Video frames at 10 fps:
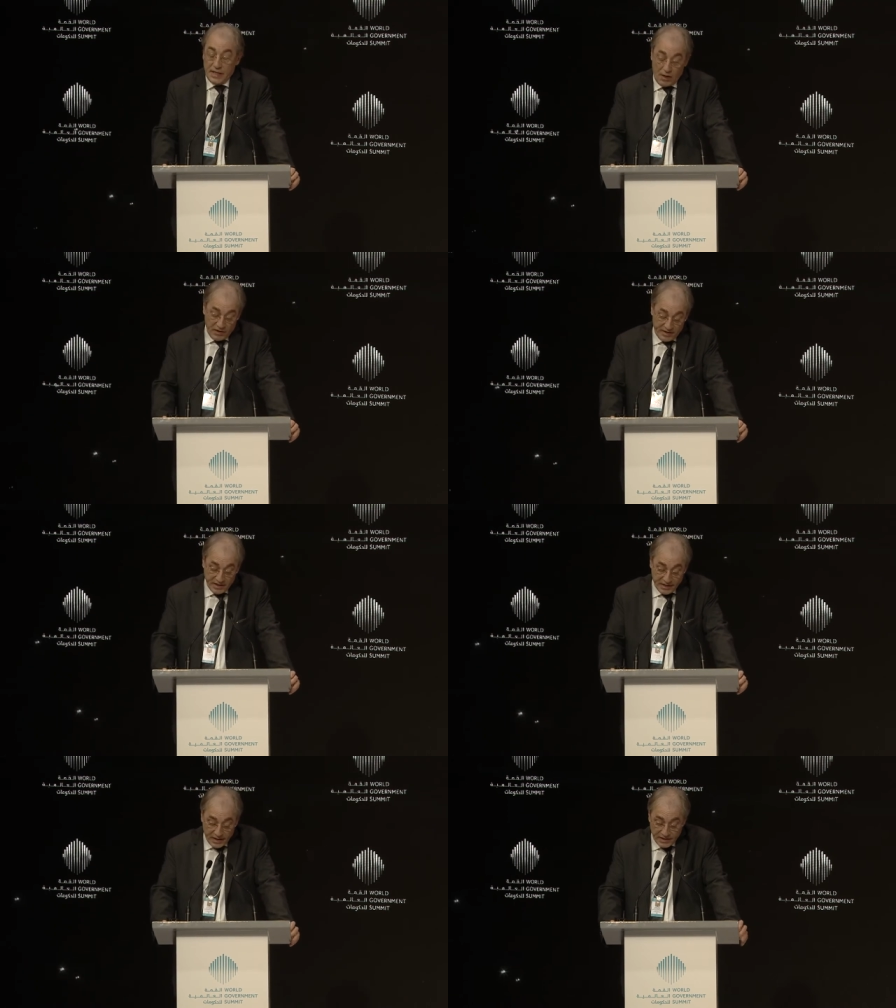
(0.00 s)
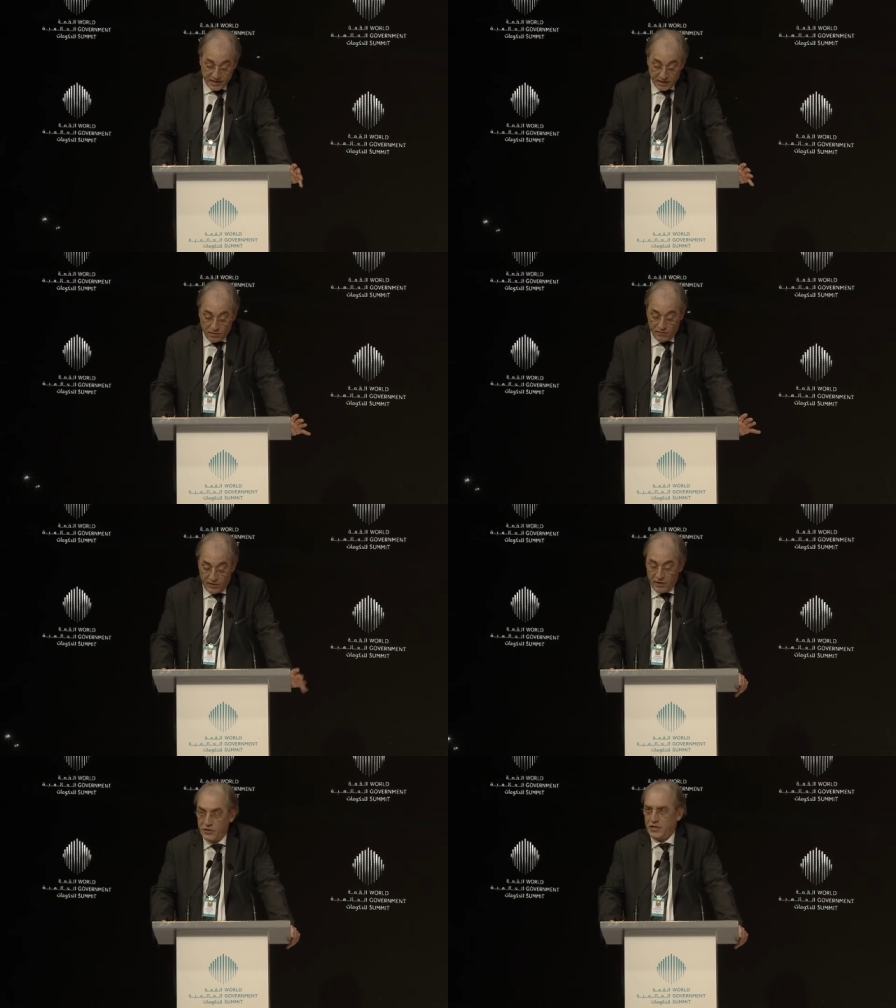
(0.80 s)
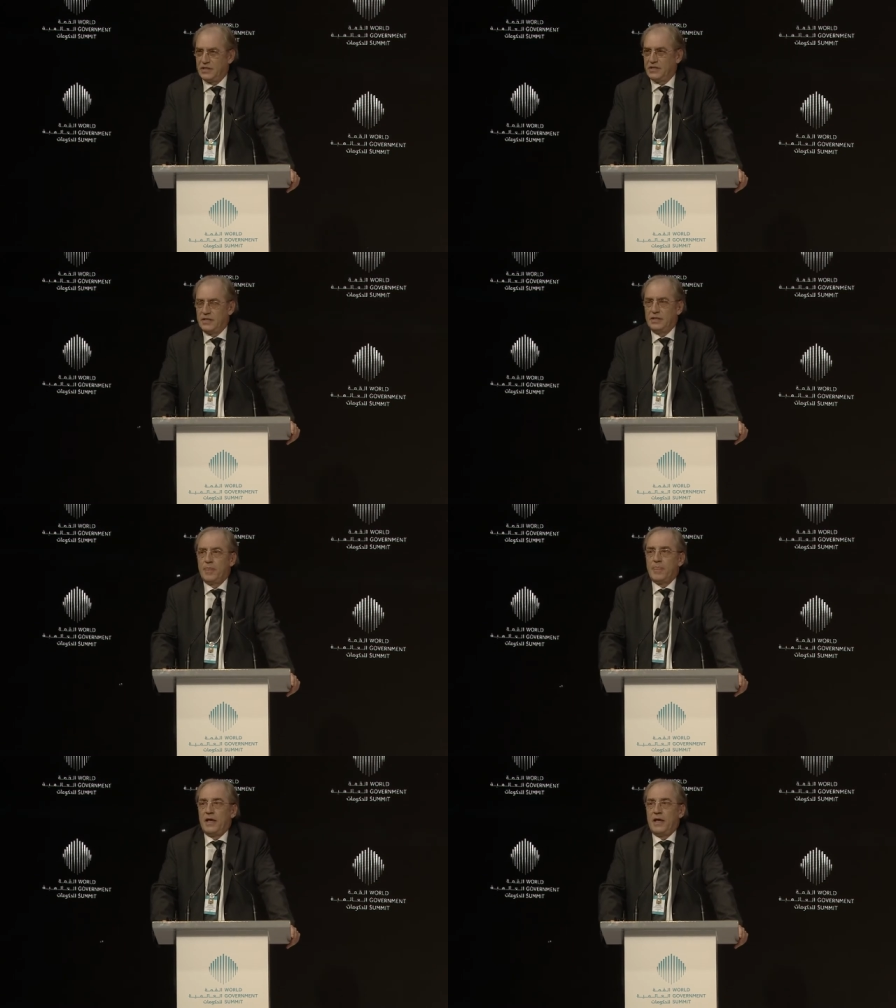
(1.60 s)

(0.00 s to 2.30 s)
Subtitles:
Now I think there is a convergence,